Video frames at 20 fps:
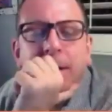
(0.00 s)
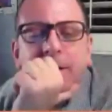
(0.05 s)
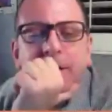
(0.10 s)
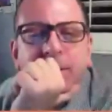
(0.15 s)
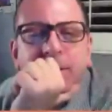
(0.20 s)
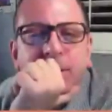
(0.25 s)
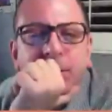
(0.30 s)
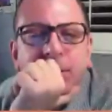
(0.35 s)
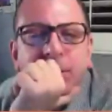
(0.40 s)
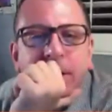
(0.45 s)

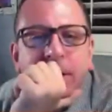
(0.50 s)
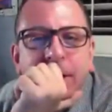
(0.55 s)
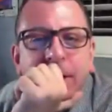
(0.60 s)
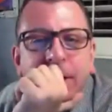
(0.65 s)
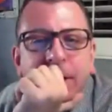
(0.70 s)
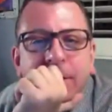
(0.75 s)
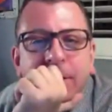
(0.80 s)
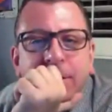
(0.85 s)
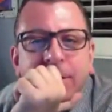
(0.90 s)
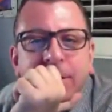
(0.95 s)
that's
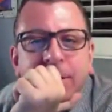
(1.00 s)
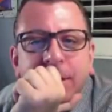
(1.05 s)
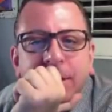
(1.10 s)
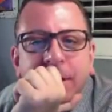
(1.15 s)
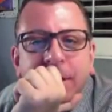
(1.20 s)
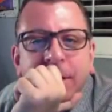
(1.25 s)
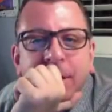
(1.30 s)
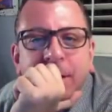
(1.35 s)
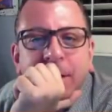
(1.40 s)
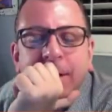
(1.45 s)
really
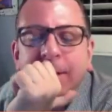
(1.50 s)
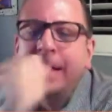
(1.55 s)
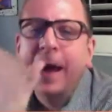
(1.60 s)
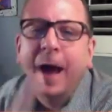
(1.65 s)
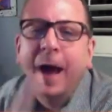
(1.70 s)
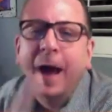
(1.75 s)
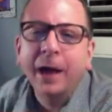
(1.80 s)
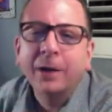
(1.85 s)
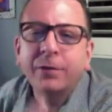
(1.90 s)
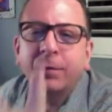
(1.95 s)
interesting, though. And
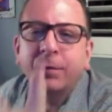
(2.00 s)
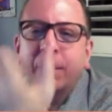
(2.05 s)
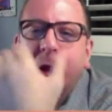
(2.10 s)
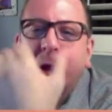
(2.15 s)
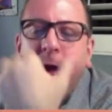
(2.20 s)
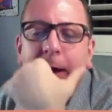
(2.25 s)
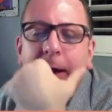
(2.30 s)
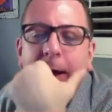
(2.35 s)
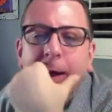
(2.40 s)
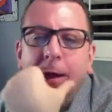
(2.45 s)
the axe for
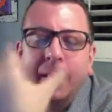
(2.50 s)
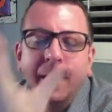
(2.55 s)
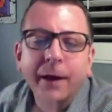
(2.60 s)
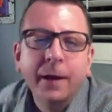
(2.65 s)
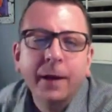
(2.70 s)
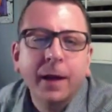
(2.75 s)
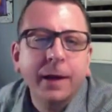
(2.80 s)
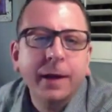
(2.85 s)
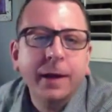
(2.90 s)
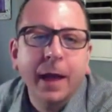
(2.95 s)
the head,
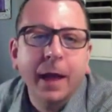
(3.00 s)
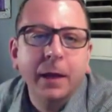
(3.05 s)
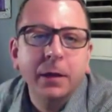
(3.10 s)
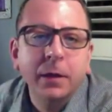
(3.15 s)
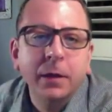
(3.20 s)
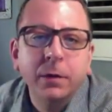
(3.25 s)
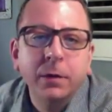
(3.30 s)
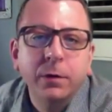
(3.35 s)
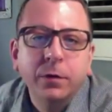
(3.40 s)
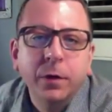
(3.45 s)
that guy
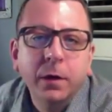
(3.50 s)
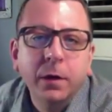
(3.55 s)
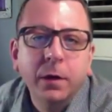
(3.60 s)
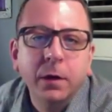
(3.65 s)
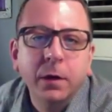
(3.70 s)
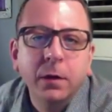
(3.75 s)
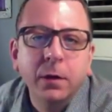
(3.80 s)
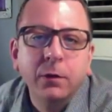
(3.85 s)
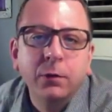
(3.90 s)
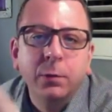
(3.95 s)
can't lose. How
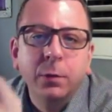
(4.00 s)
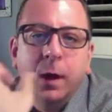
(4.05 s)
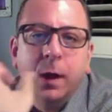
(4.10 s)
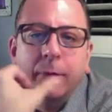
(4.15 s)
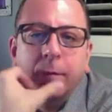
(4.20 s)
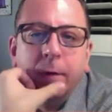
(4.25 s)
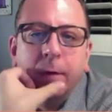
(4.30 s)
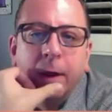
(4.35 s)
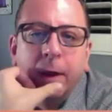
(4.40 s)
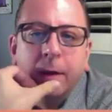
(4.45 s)
can you lose
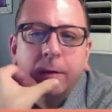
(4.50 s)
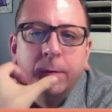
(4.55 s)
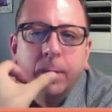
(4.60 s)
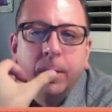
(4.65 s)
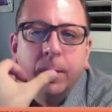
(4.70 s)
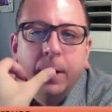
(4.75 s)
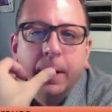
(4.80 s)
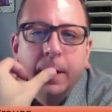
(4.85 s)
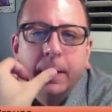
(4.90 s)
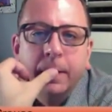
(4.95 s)
when you have an
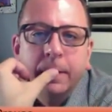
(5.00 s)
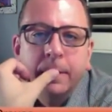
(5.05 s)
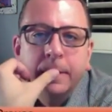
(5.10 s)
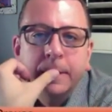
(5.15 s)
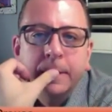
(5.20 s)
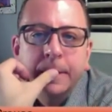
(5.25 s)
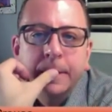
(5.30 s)
axe for a head?